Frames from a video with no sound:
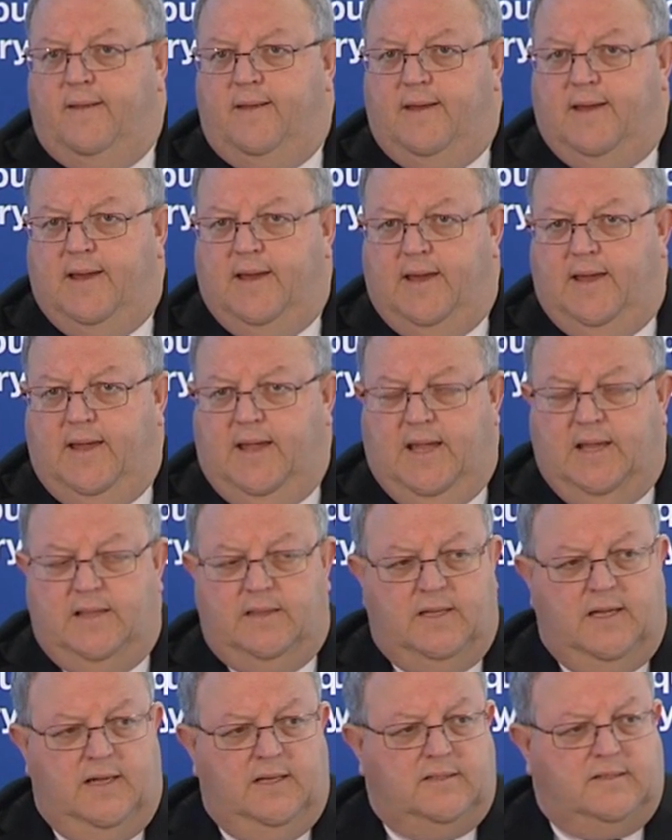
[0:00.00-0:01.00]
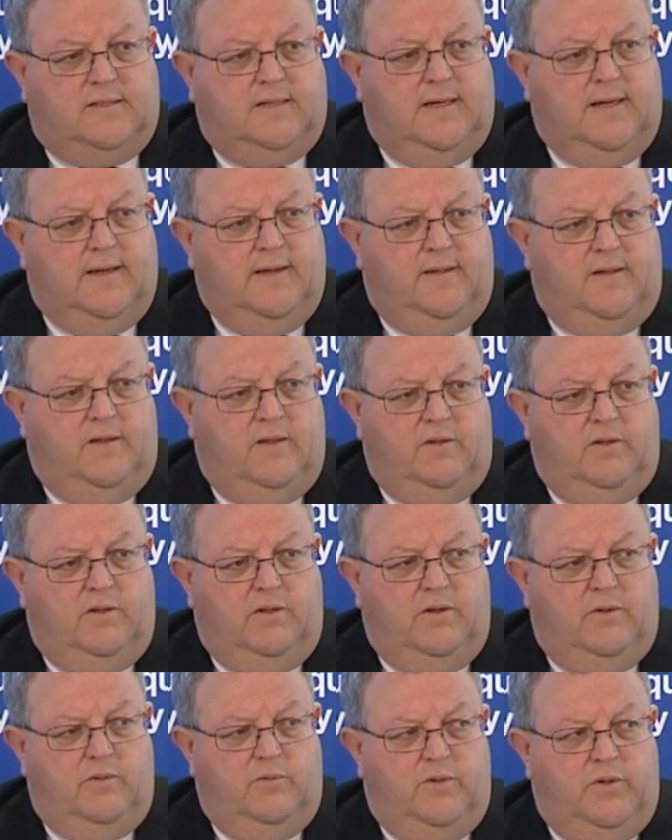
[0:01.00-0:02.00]
uh, and that uh,
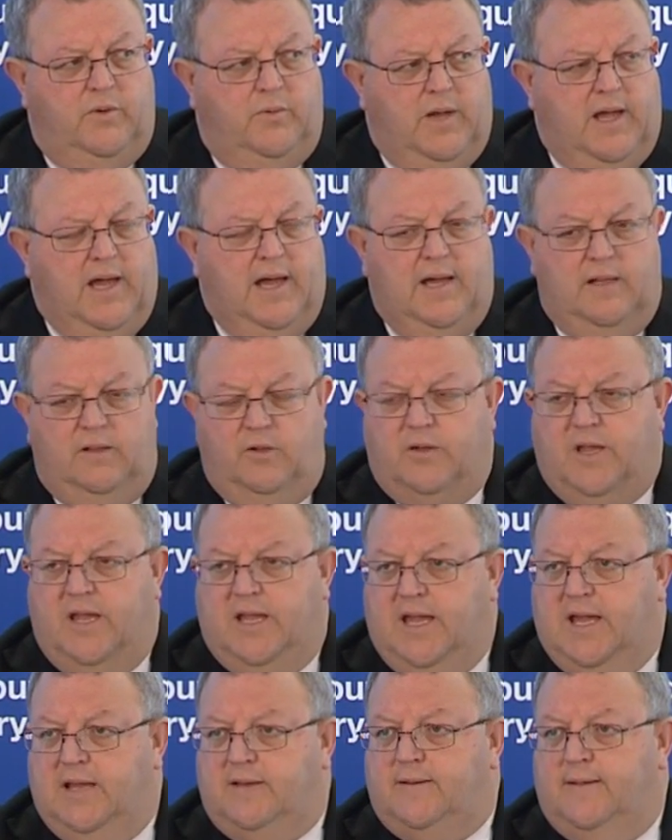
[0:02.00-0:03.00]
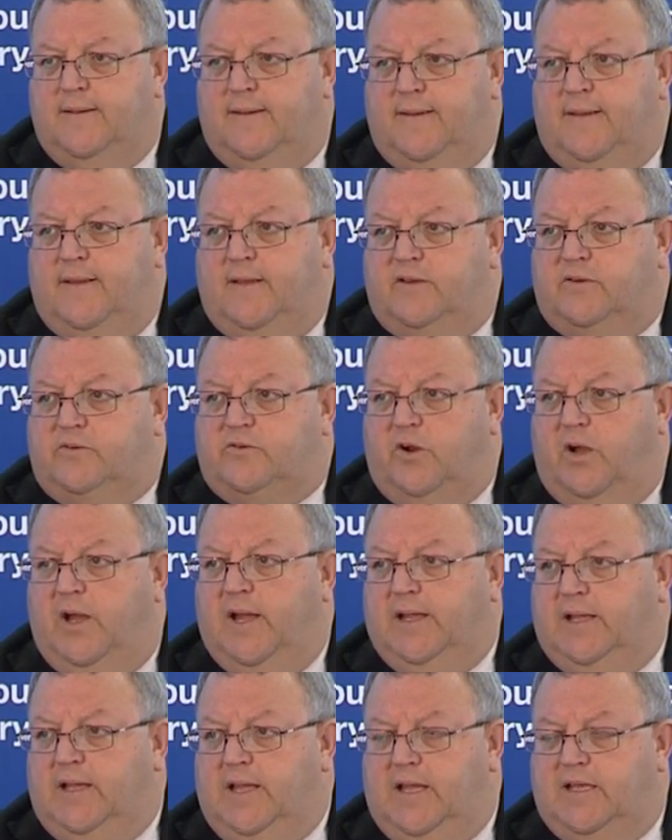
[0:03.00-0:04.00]
you, you are looking at
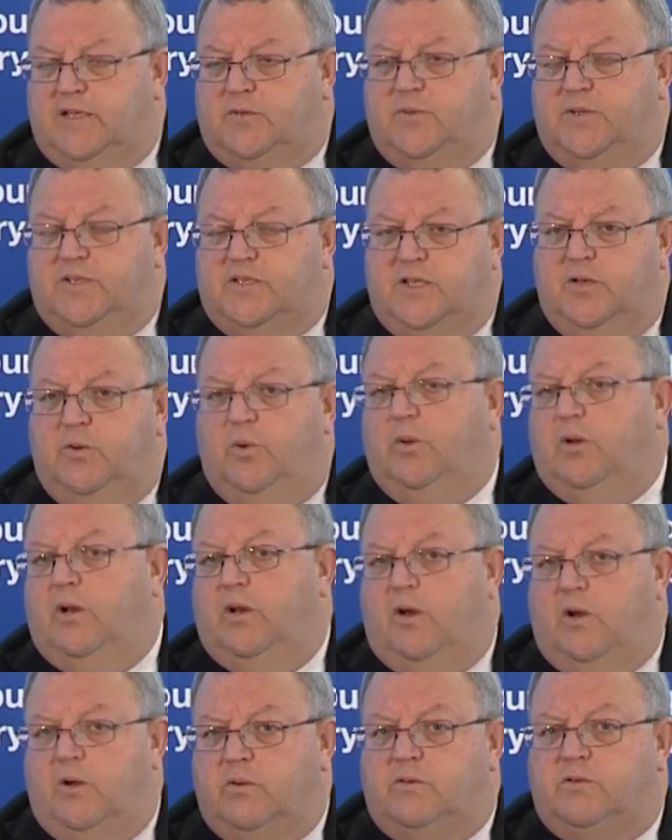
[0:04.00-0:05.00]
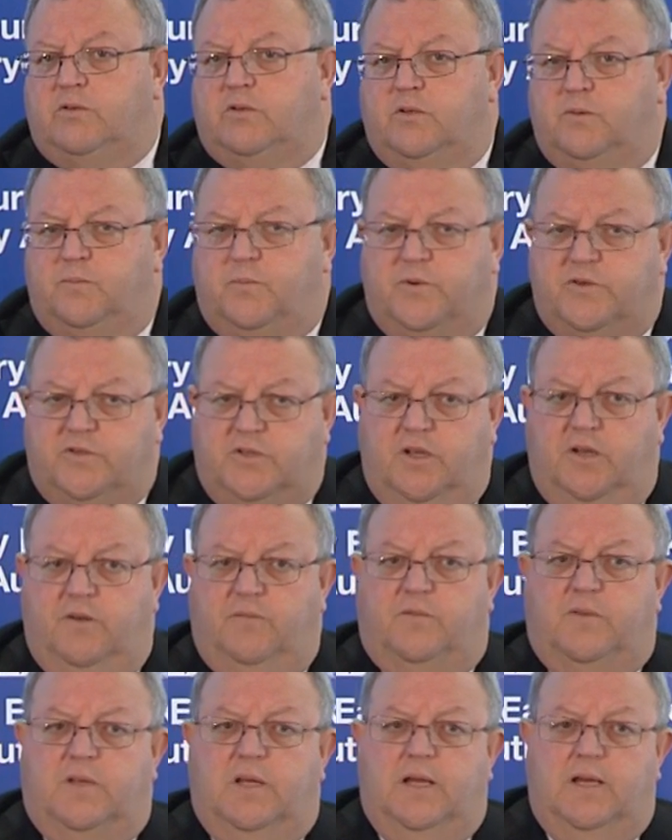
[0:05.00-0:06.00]
trying, as we said all along, to
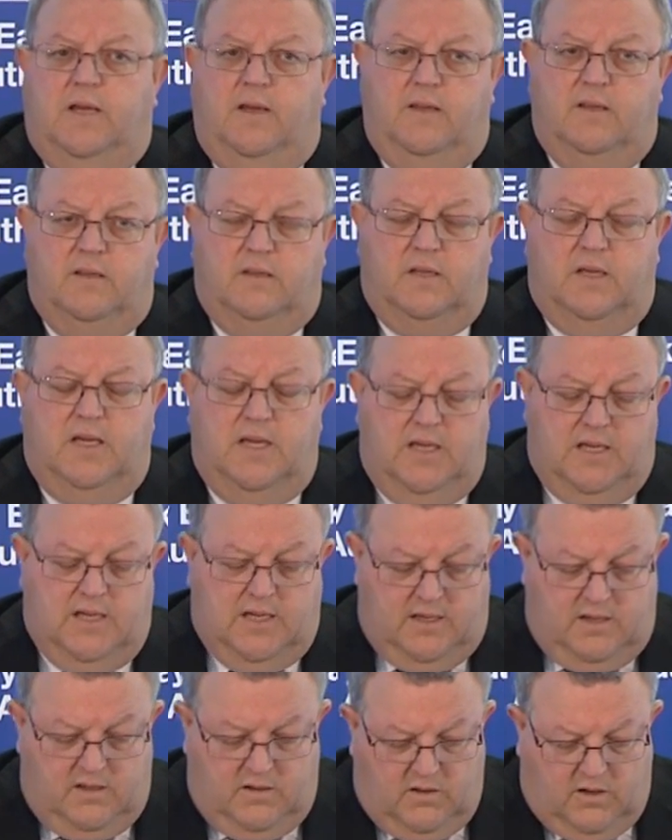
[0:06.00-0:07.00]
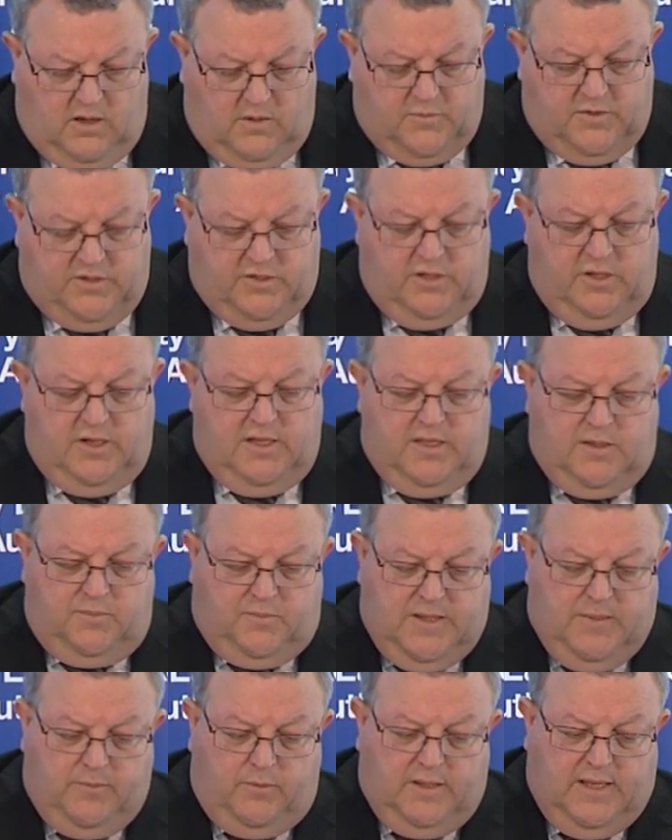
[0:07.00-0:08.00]
preserve the, the uh, opportunity that
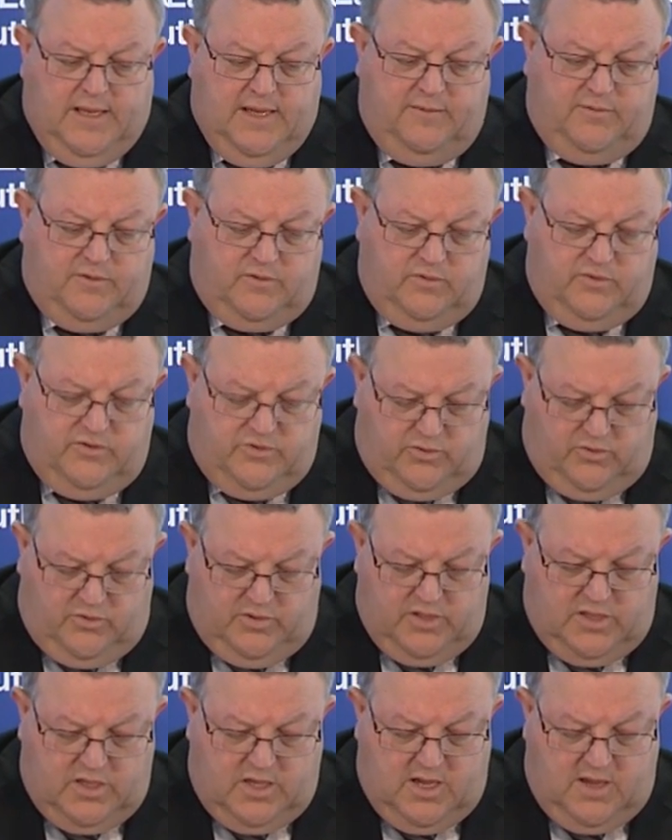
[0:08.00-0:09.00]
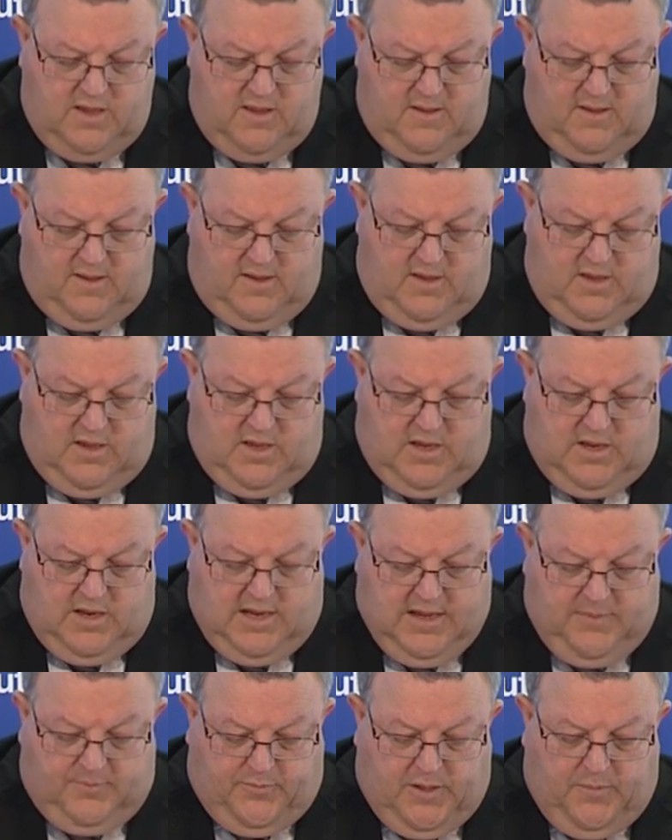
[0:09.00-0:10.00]
people have to enjoy their
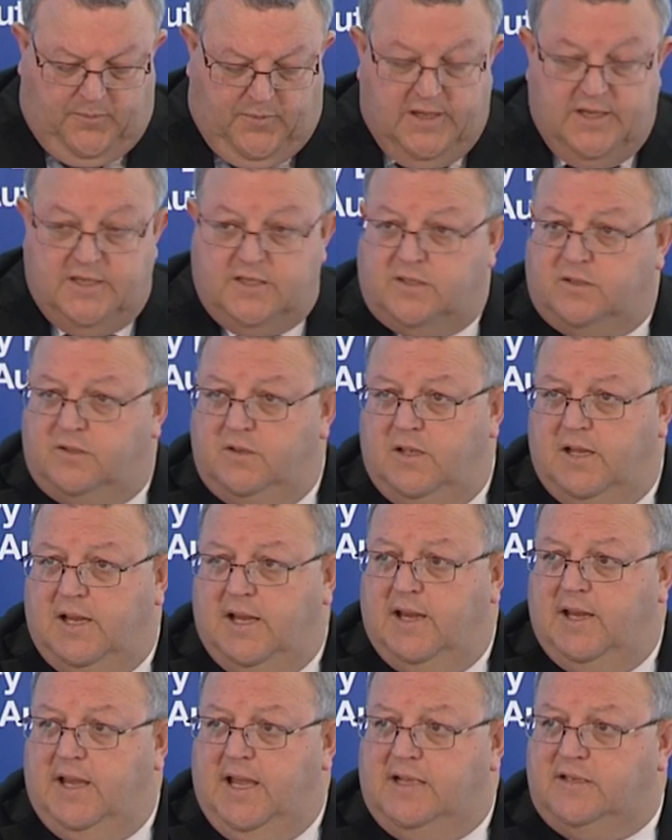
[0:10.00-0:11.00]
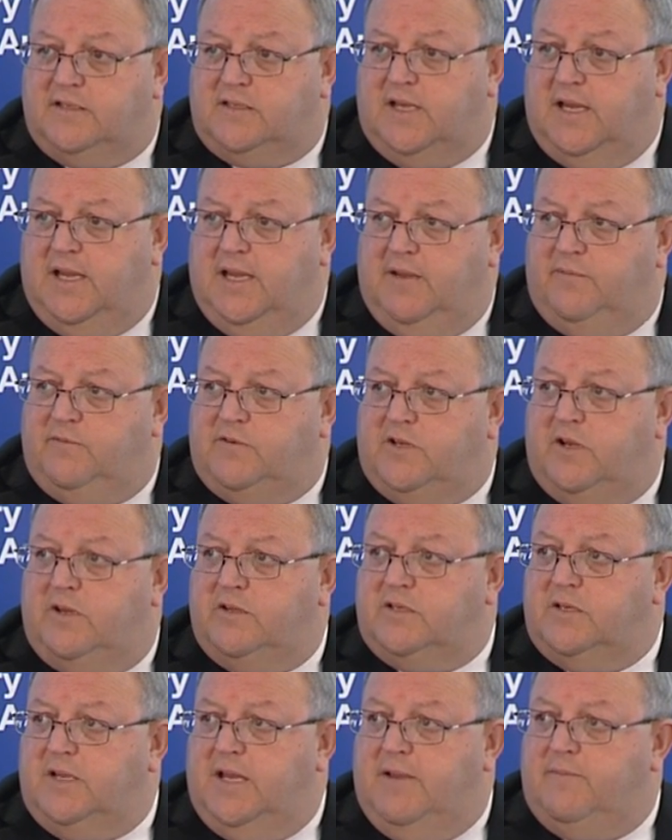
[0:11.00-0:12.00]
uh, properties uh, as they have
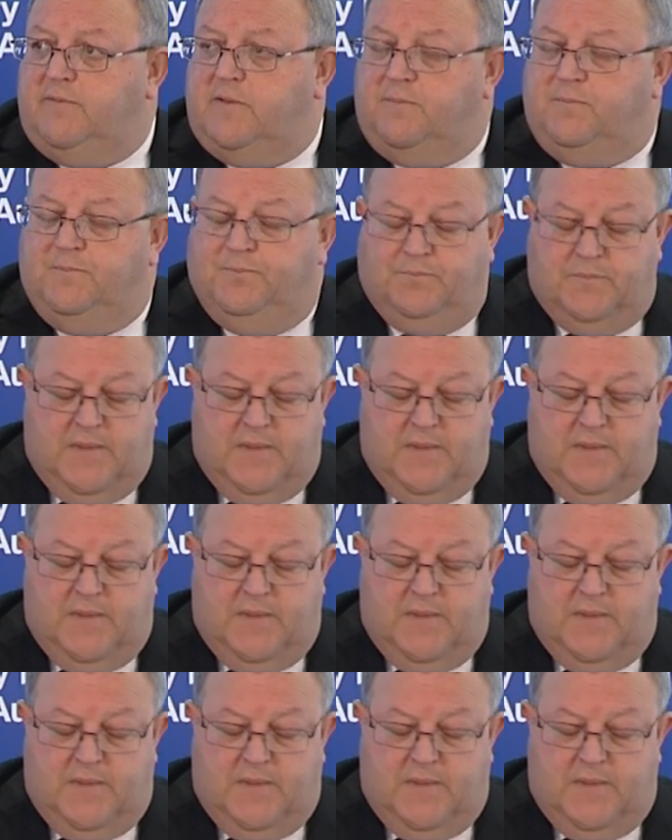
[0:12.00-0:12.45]
chosen to have them.